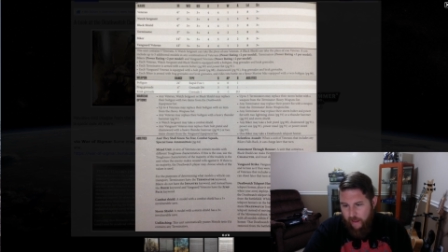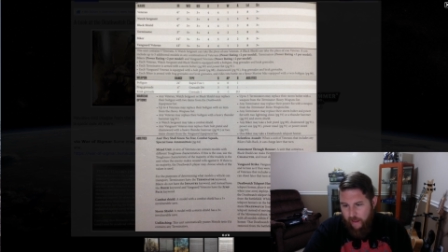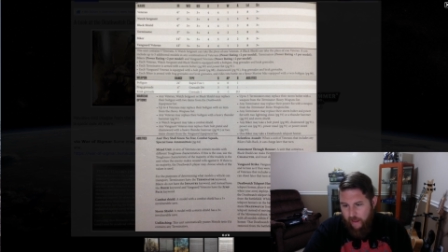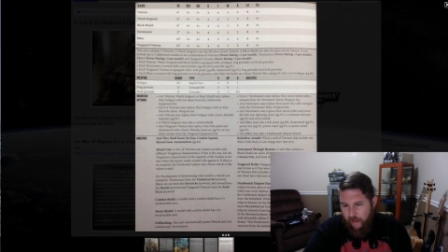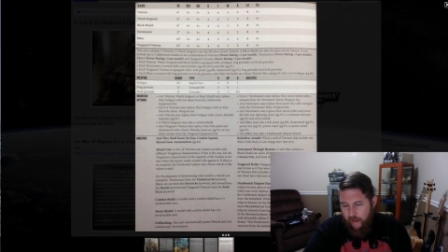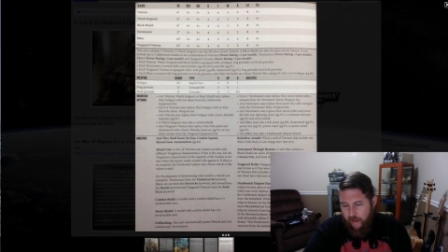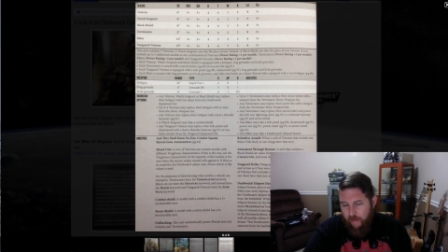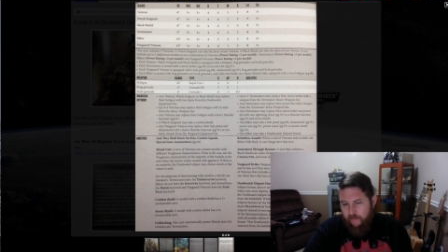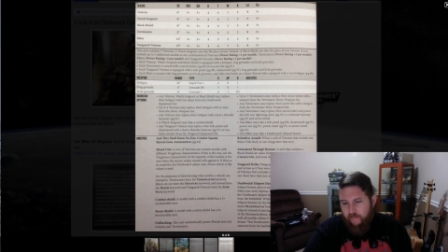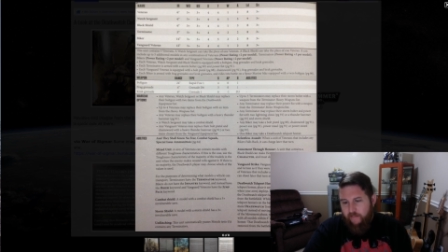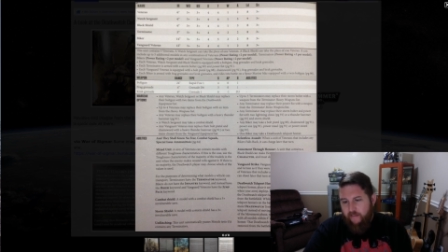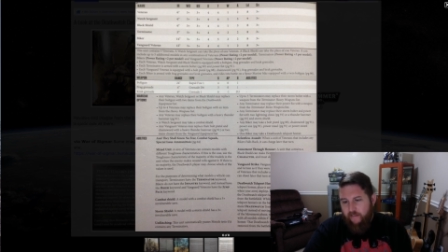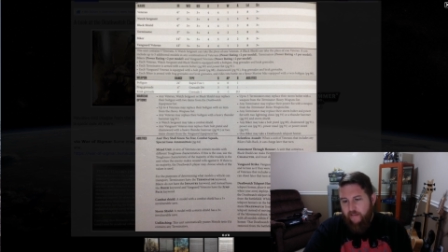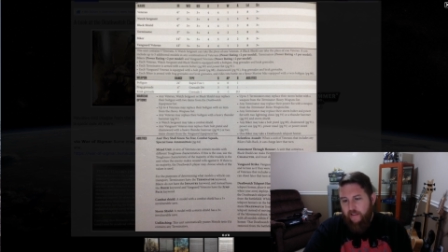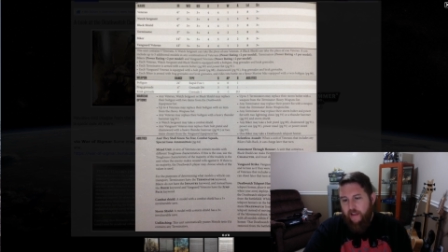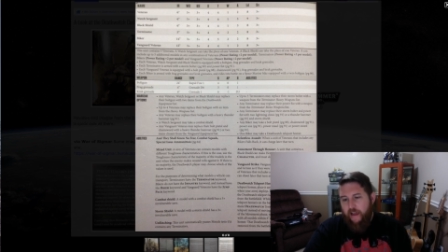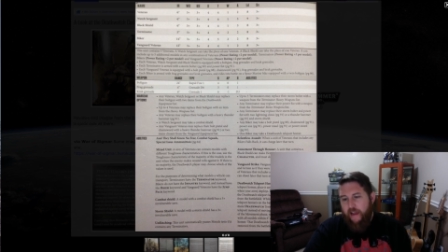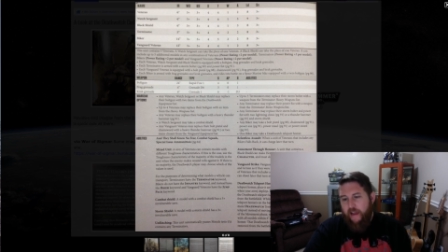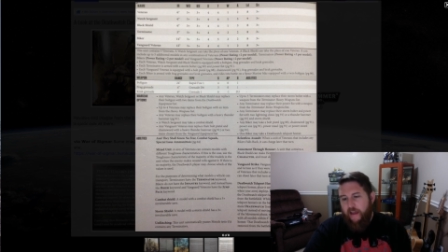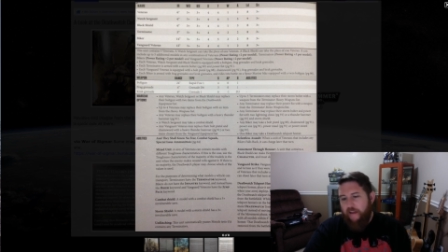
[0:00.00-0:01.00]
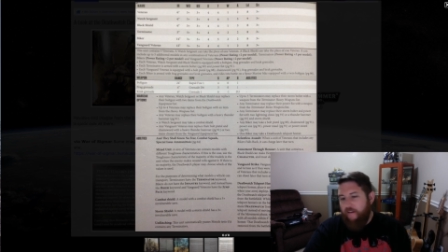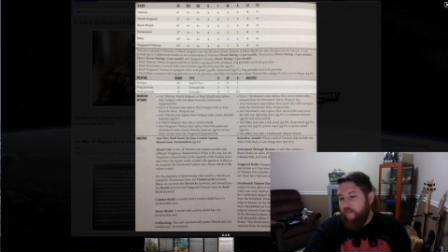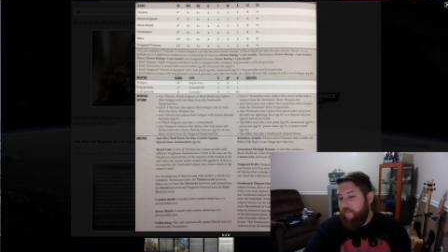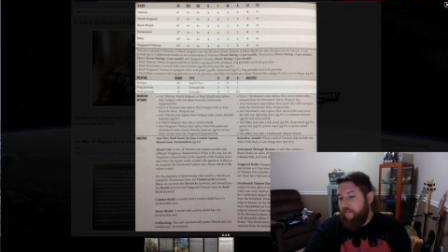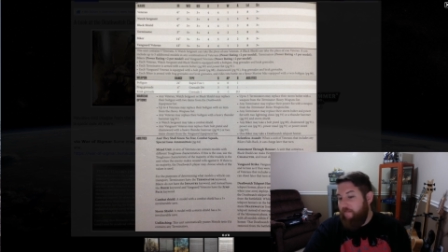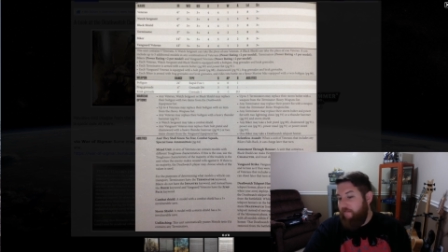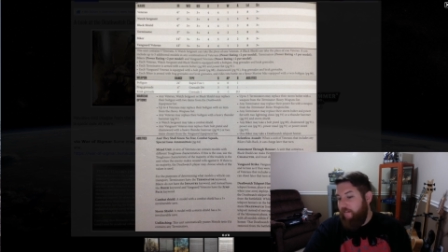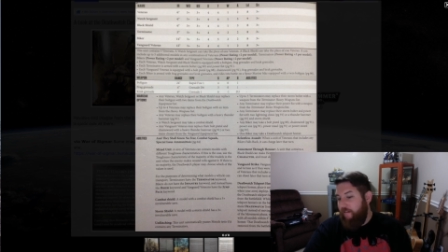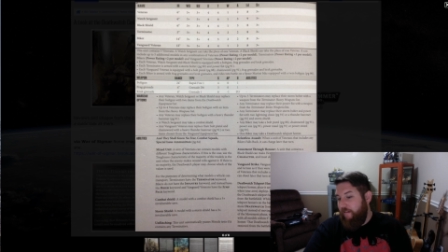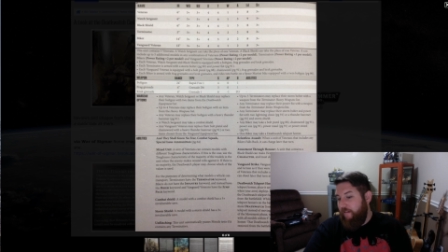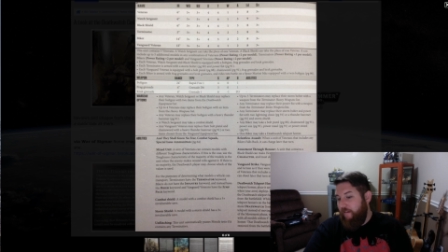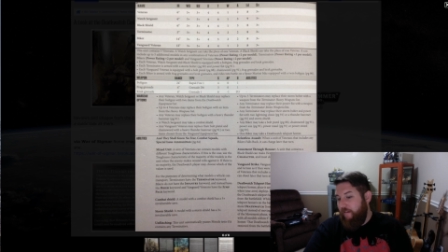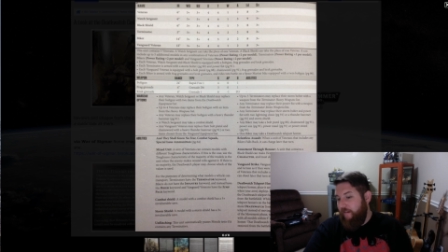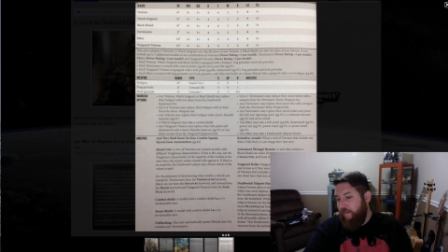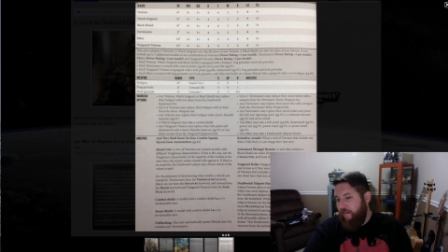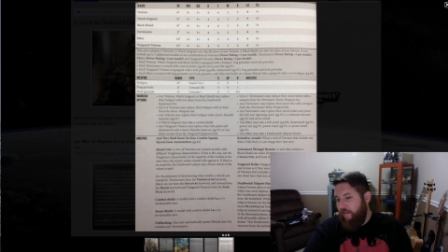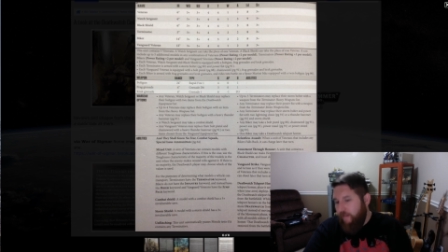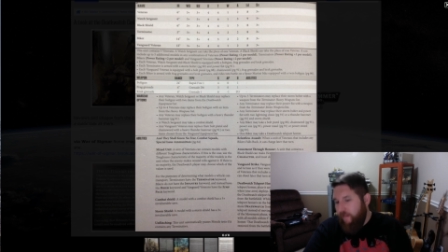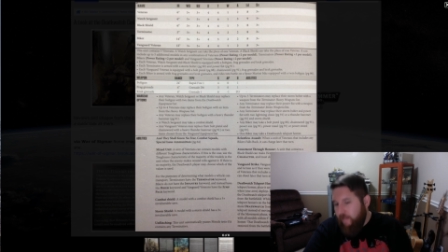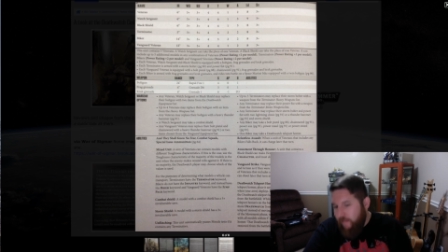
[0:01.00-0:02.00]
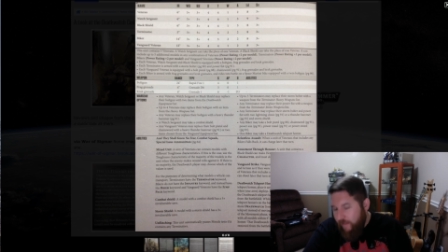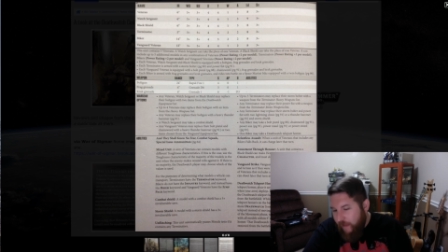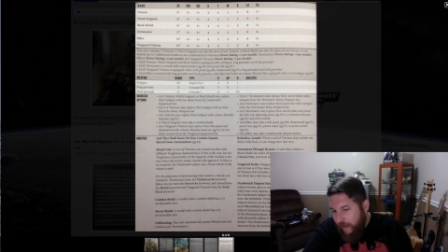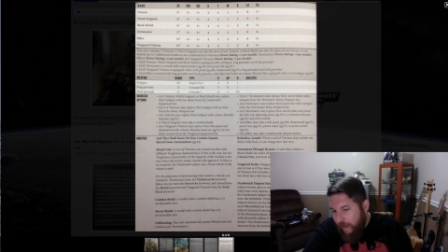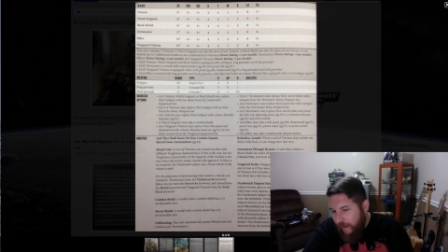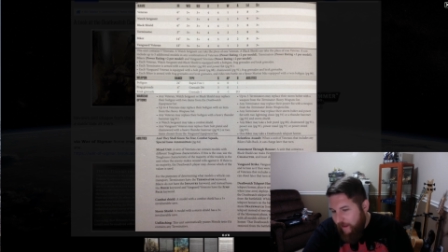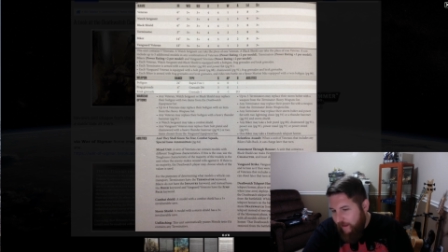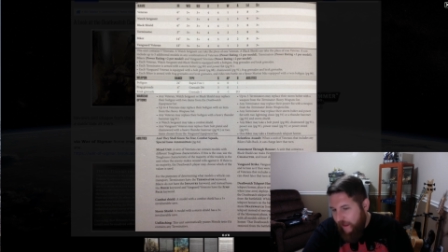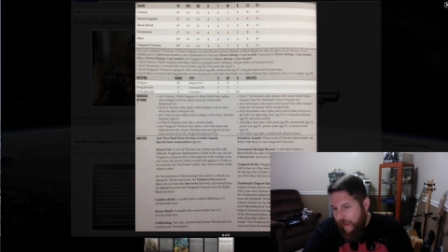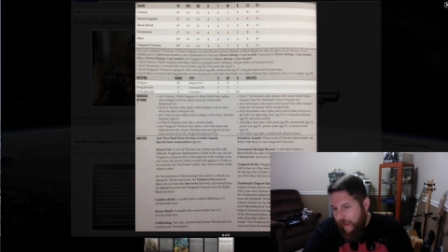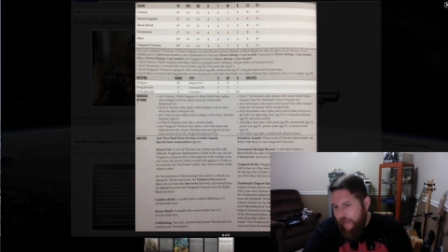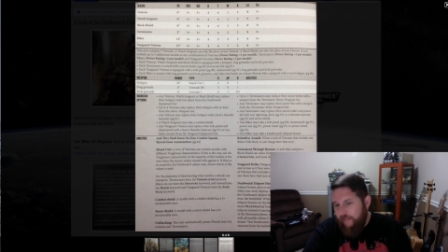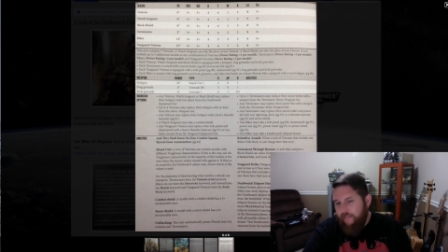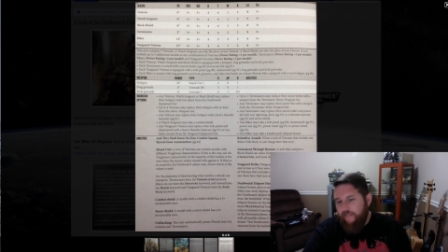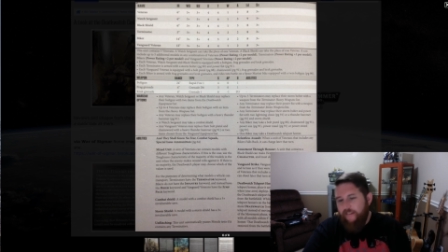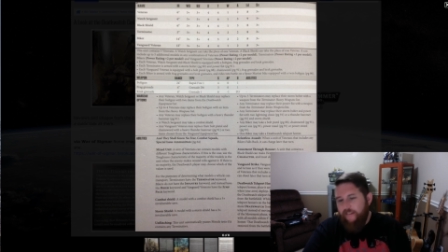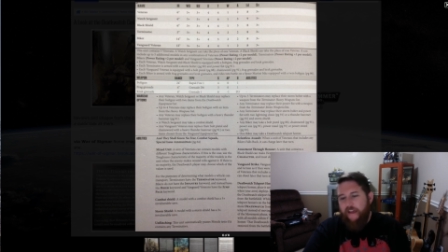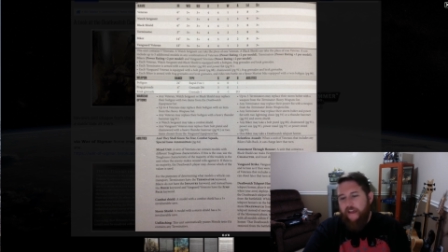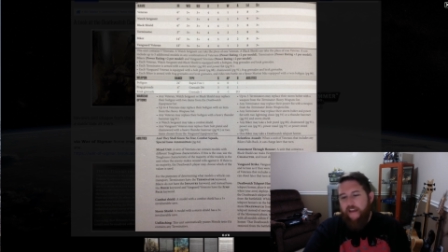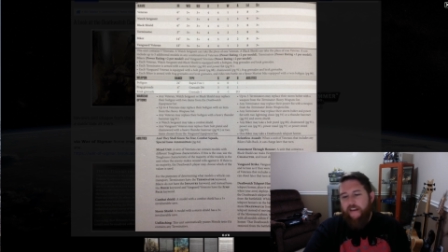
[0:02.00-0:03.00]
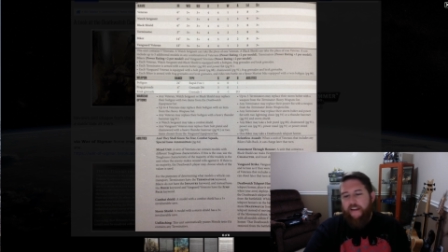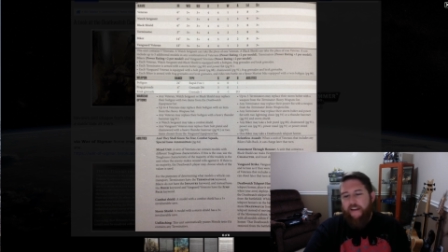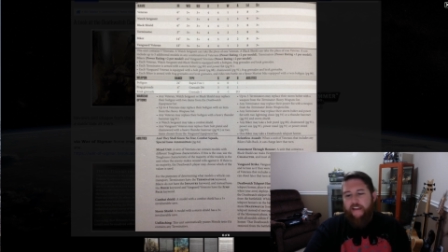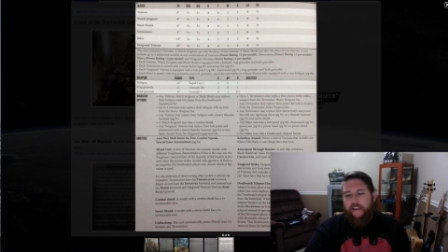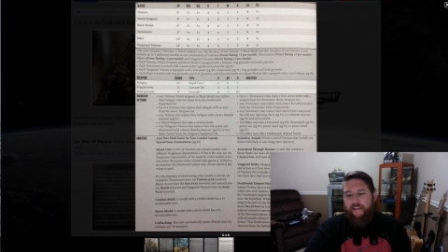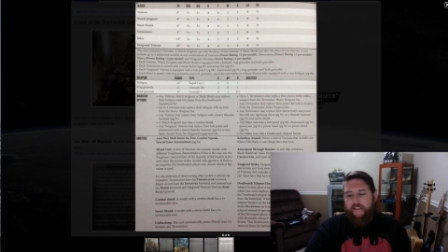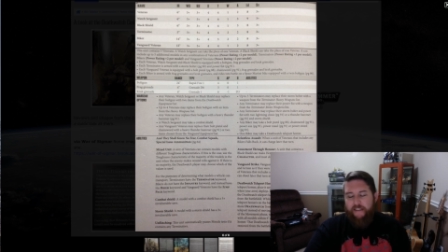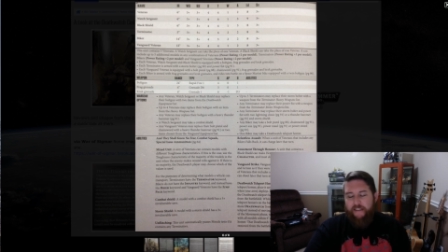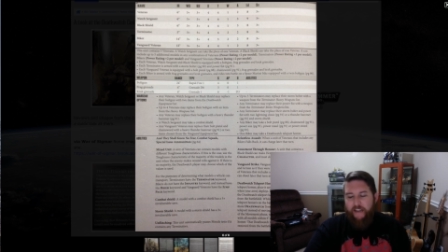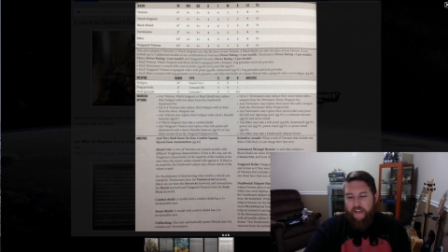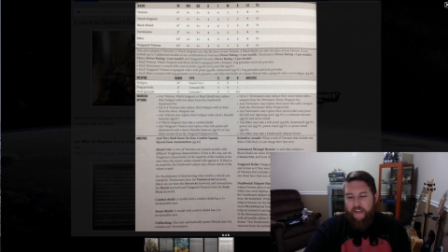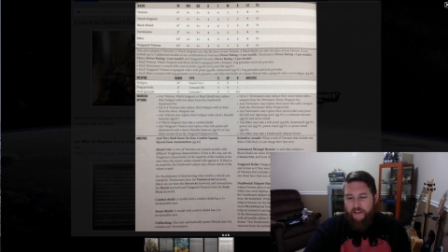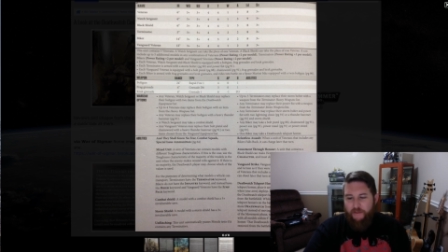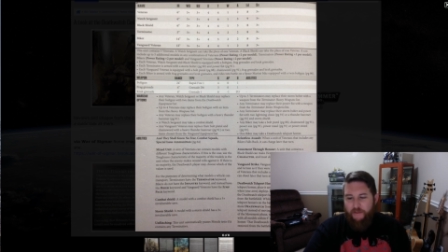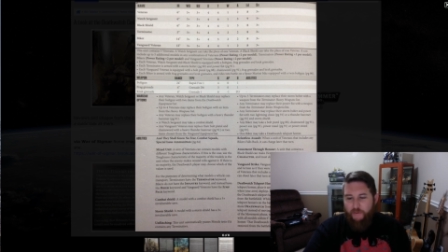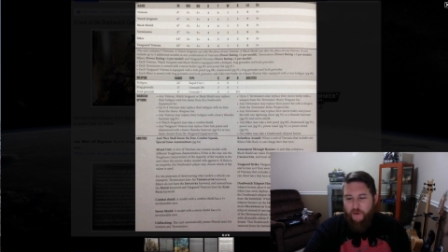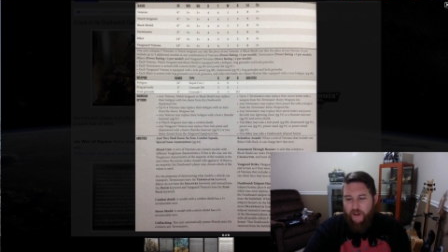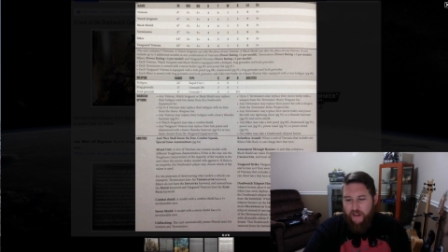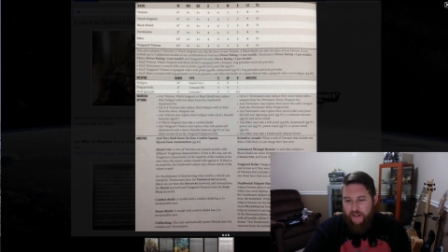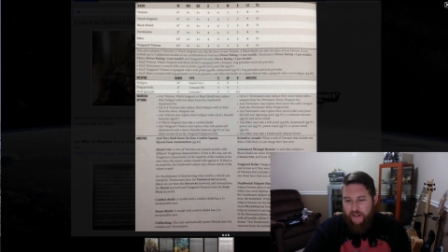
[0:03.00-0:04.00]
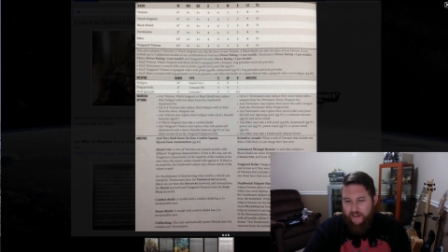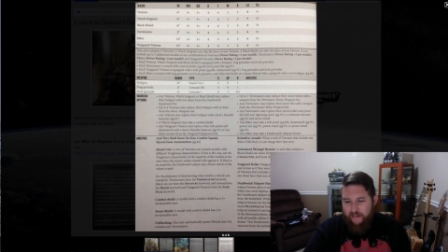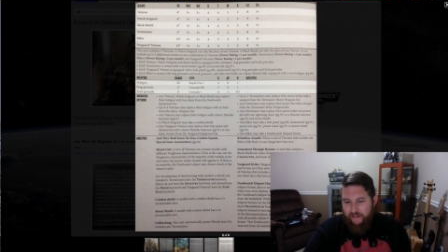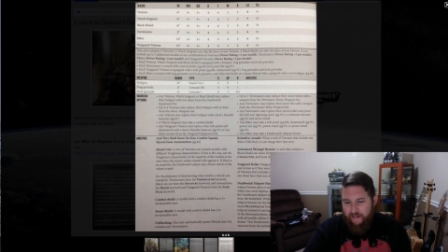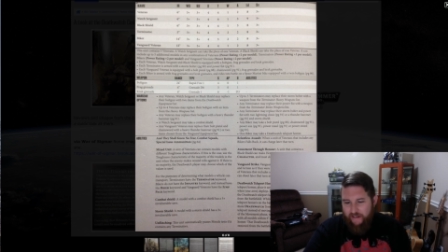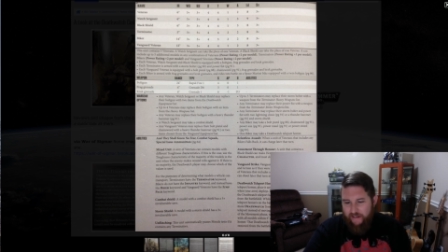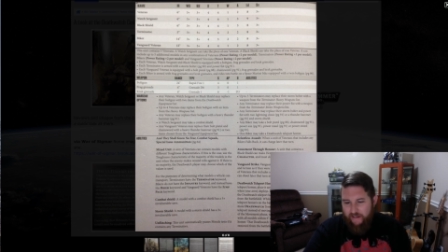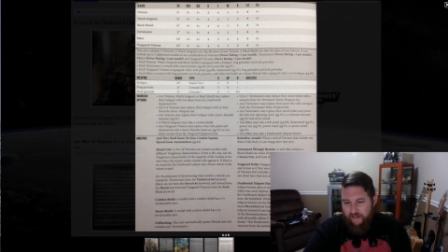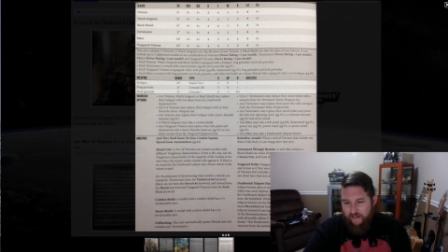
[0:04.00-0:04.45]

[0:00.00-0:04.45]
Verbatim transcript: Adsilad, Adsilad nineteen ninety-one,